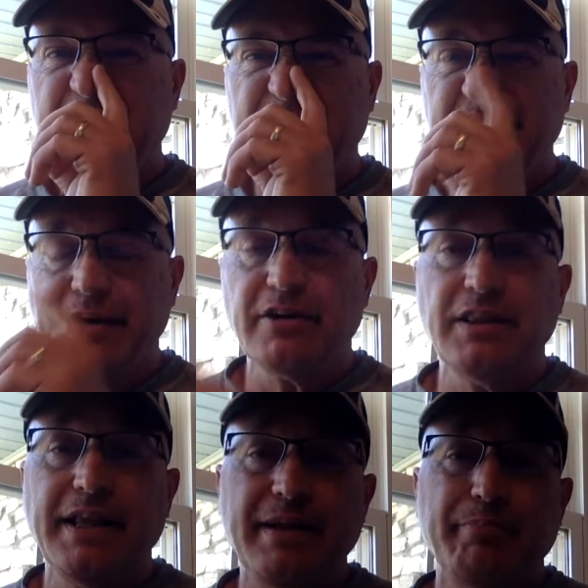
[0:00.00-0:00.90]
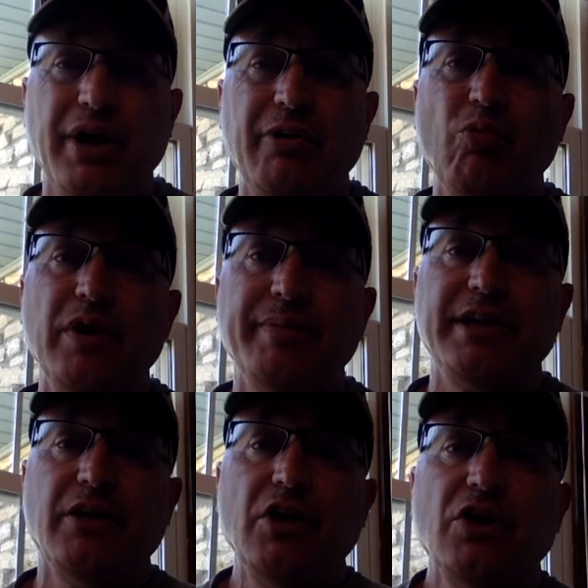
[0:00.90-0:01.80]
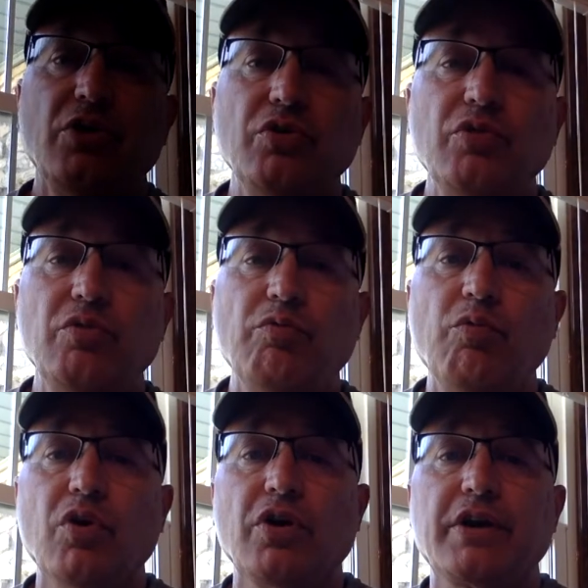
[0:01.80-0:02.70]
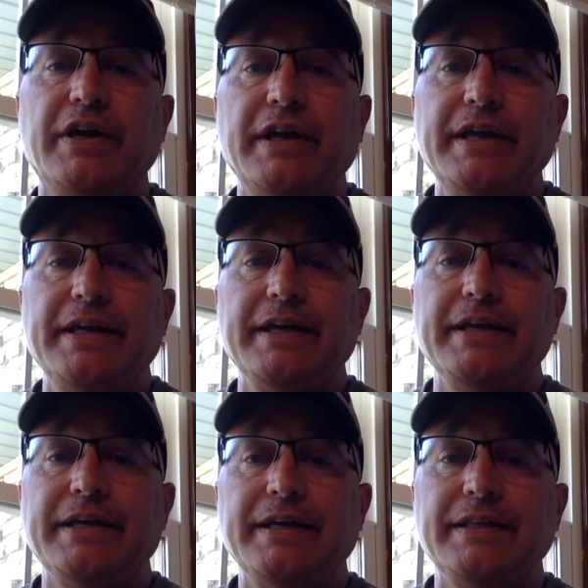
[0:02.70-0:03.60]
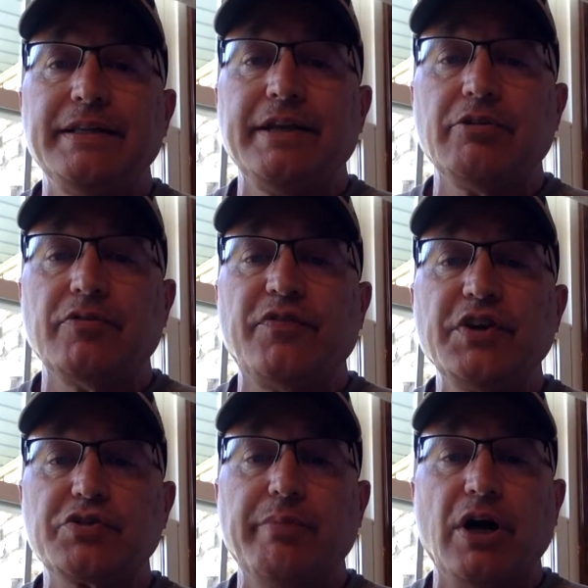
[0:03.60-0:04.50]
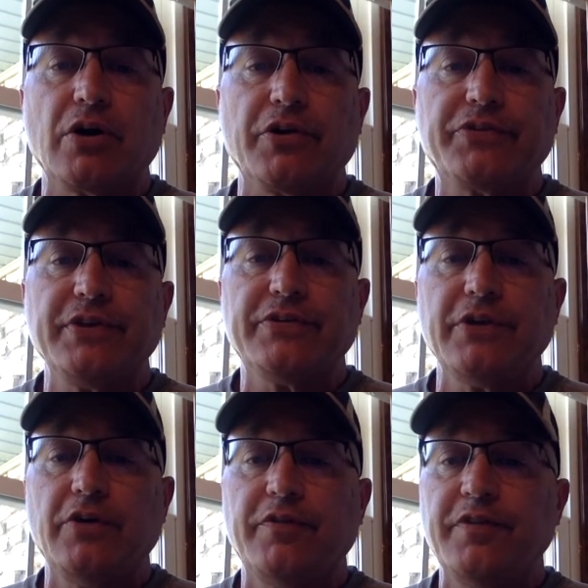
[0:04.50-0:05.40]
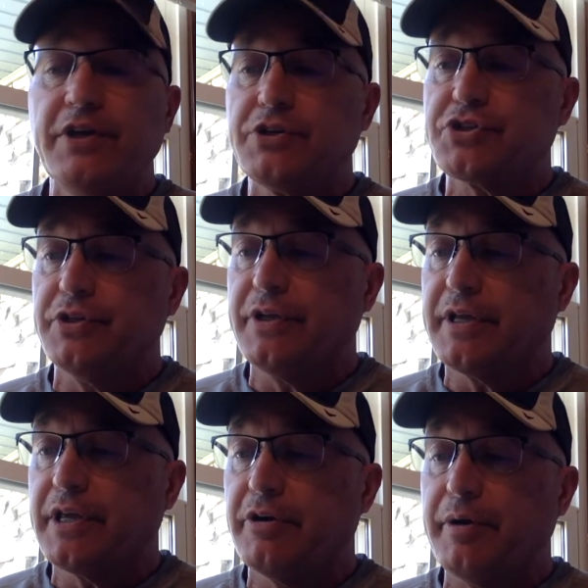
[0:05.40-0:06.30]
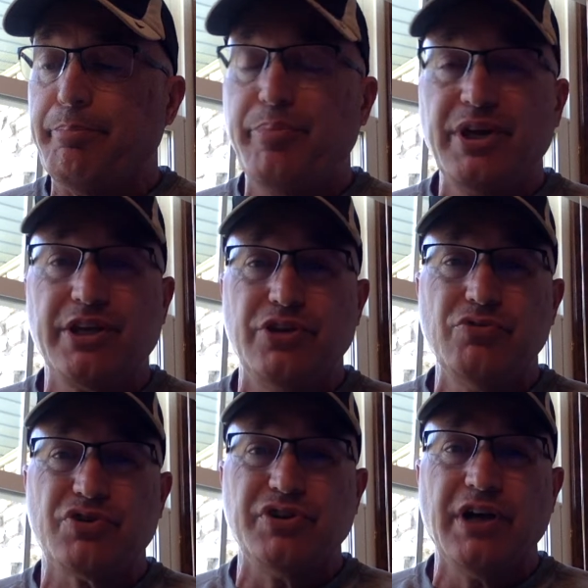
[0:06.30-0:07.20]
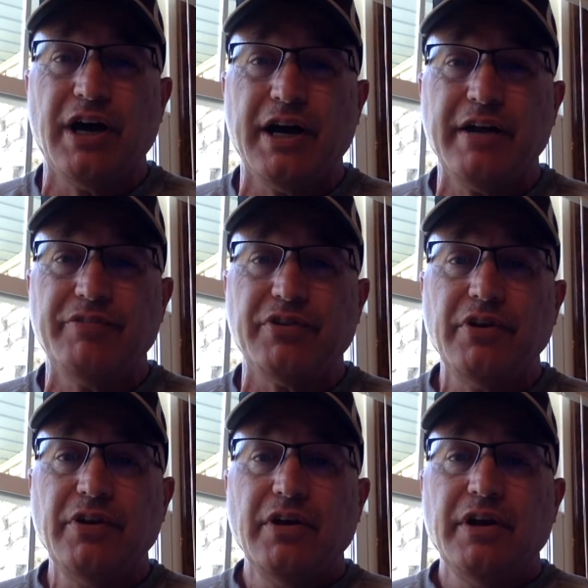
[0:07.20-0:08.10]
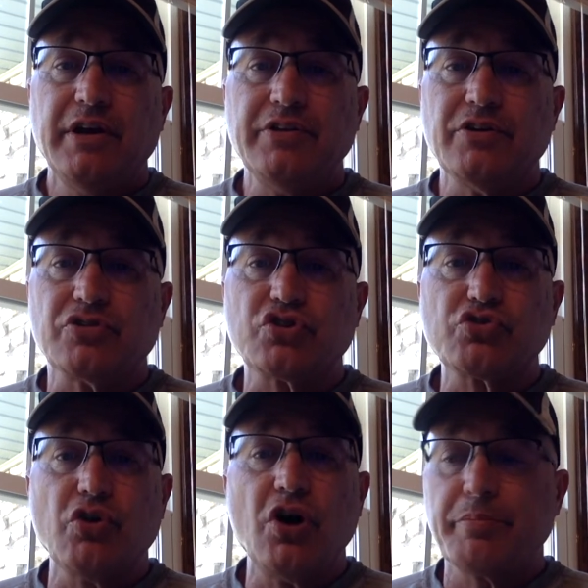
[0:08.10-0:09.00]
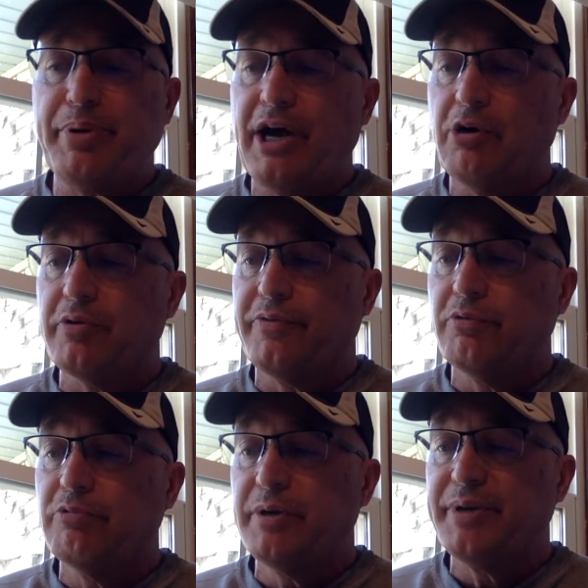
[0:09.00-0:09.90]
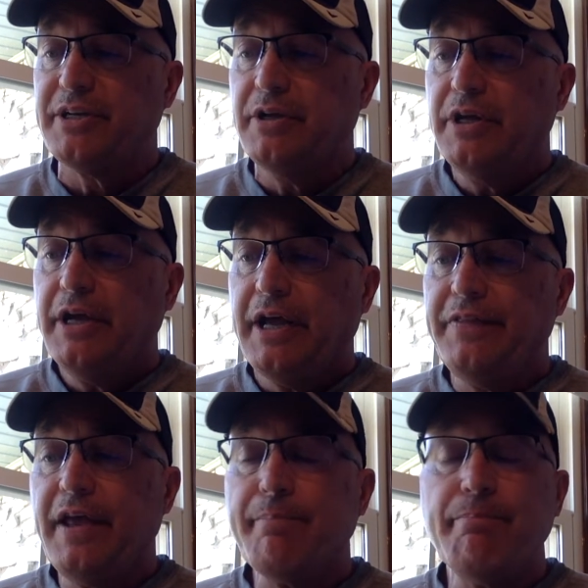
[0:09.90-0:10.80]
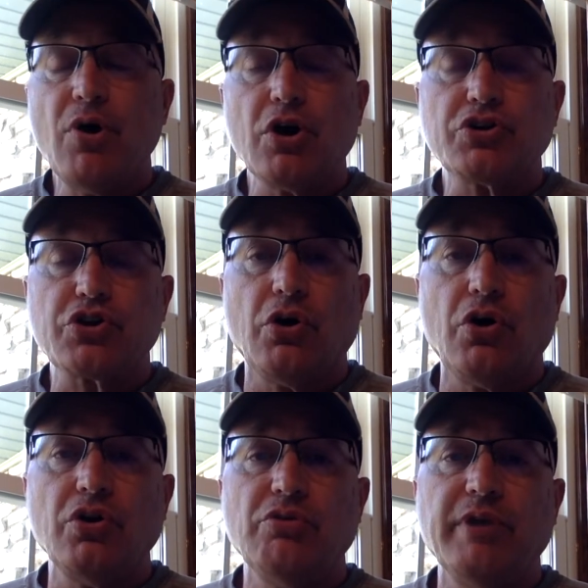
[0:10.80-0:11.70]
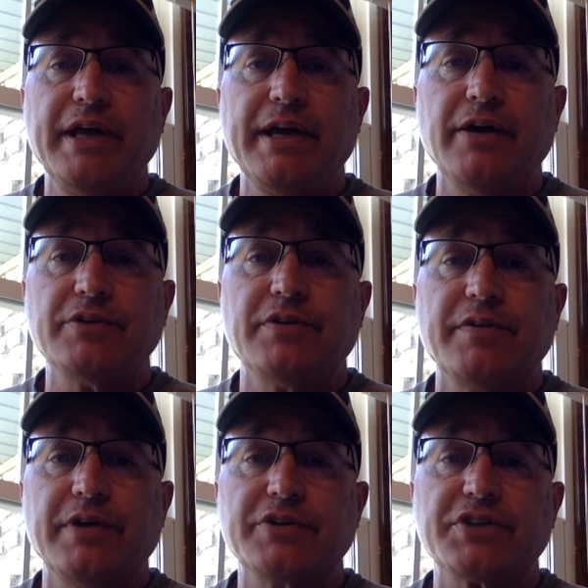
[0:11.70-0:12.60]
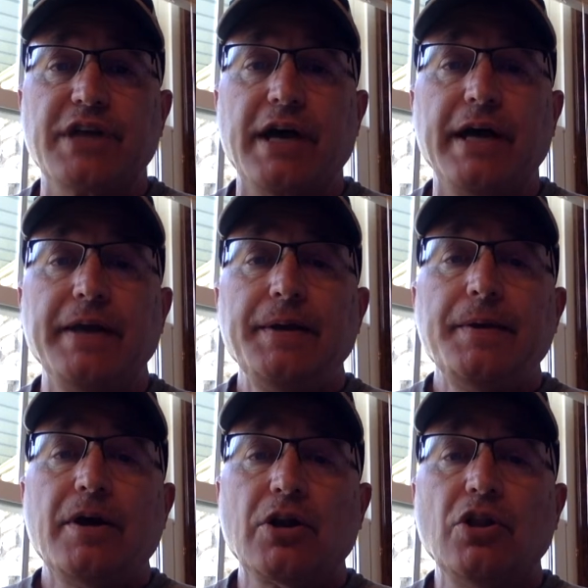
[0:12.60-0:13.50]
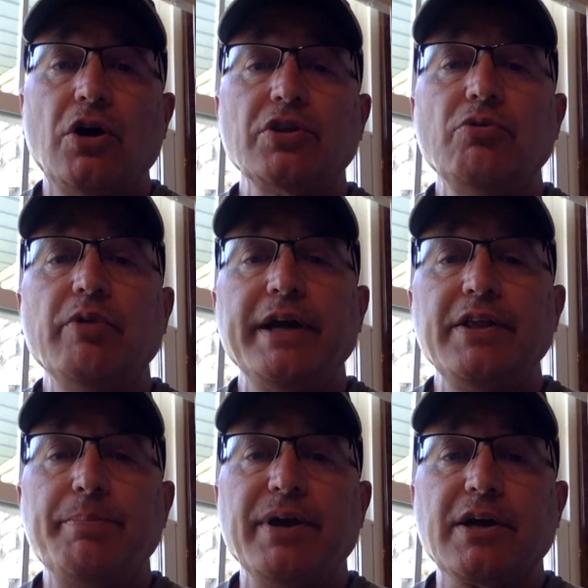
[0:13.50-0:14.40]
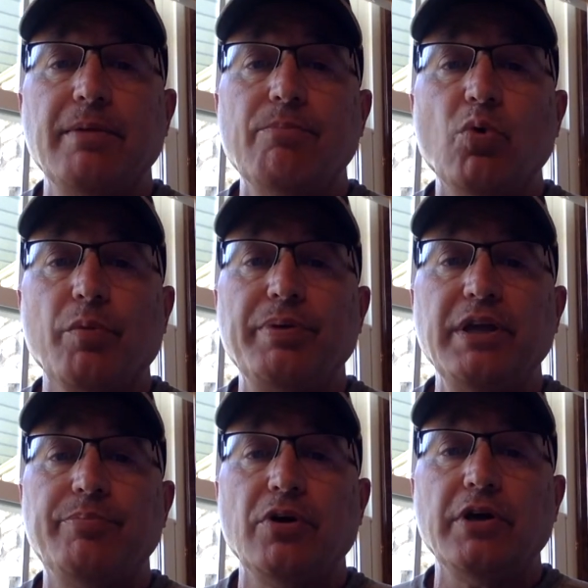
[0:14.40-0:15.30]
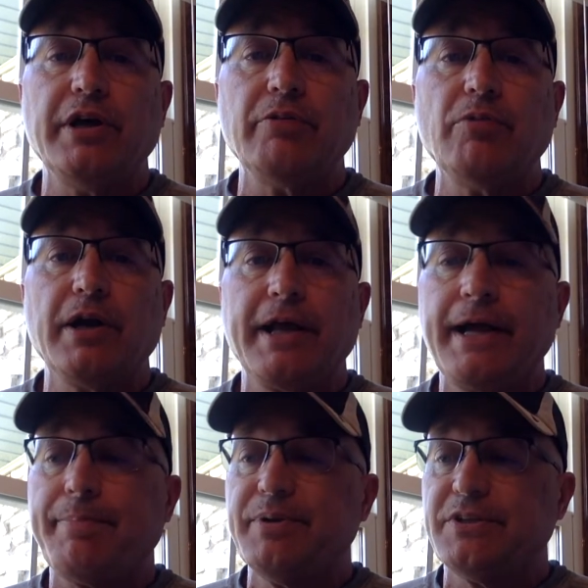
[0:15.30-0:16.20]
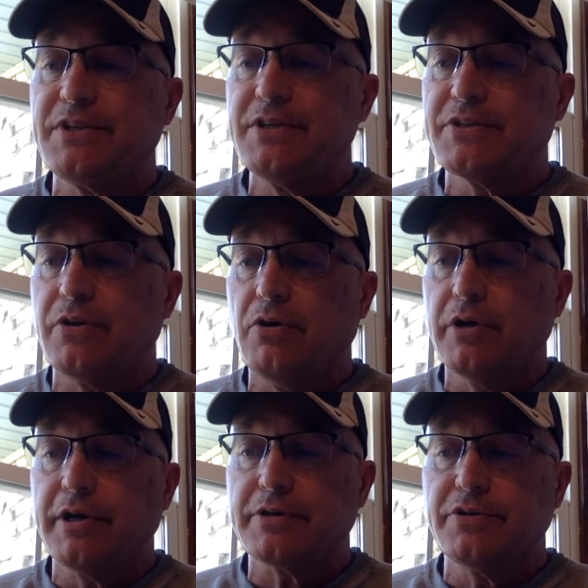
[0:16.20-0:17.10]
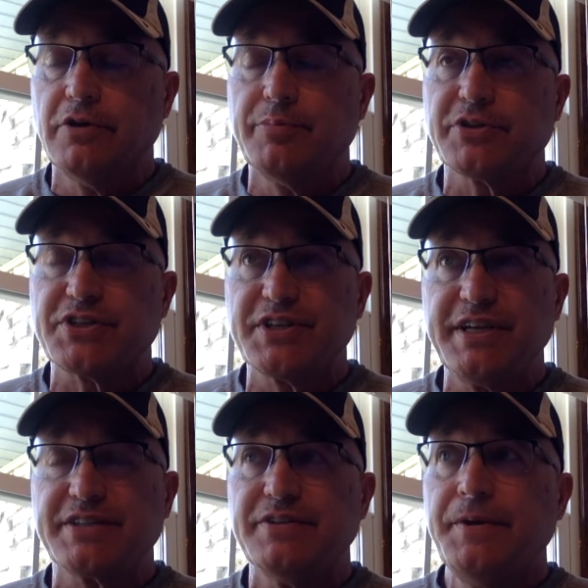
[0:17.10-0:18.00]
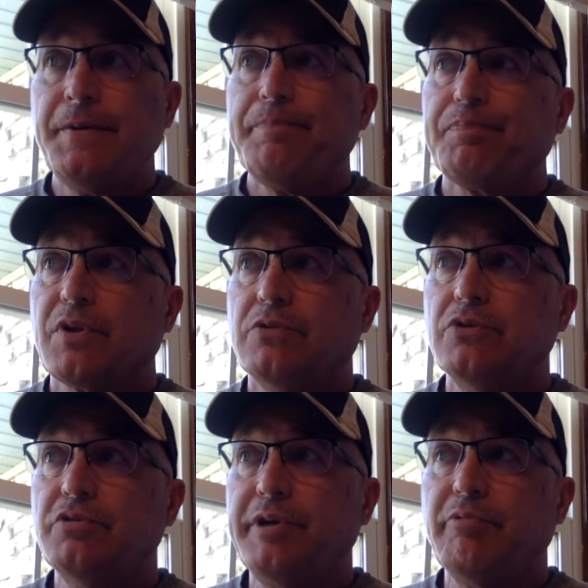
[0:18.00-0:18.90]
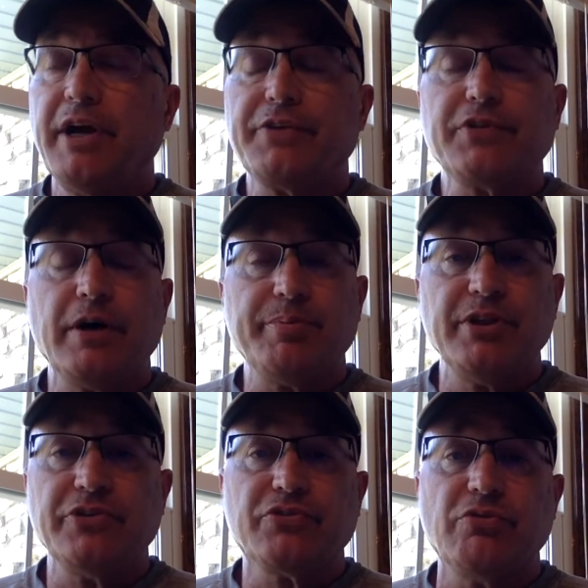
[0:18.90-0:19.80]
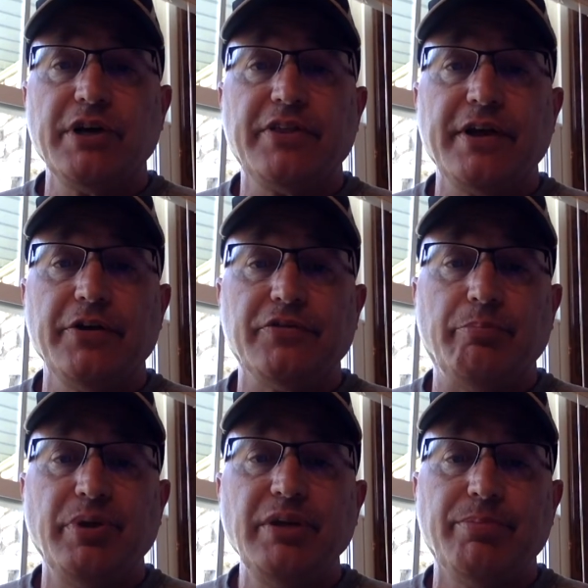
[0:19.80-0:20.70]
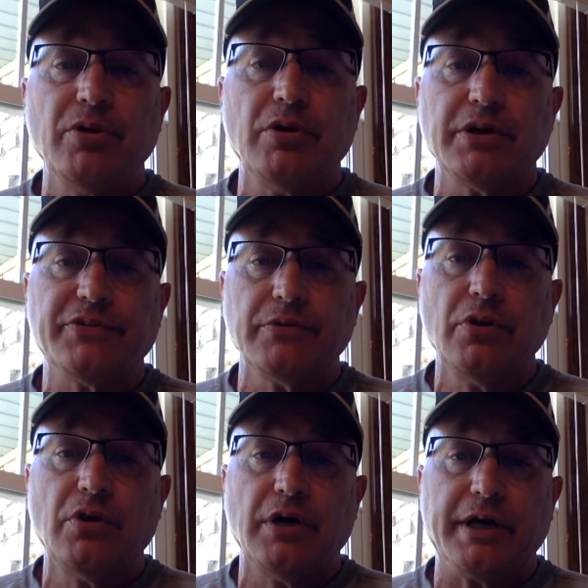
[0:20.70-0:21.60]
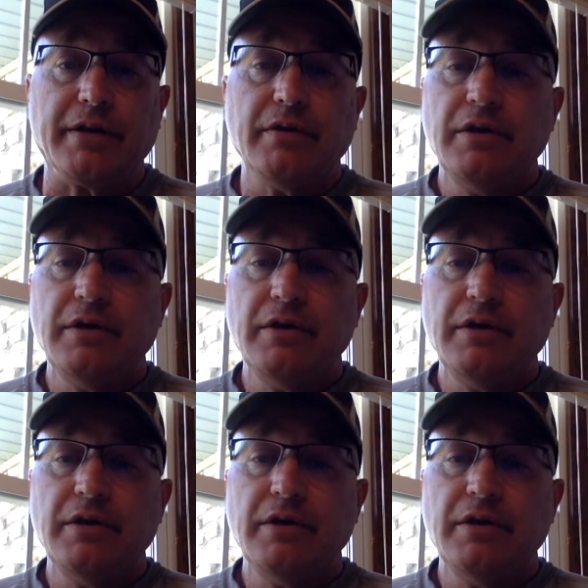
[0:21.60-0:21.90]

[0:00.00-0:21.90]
And they are led by women who they're fishmongers. They sell fish and they carry big, huge knives. And they're strong, powerful women. And they march all the way out to Versailles. And along the way, they pick up more people. And what happens is, on October 6th, Louis wakes up and there's 20,000 people on his lawn.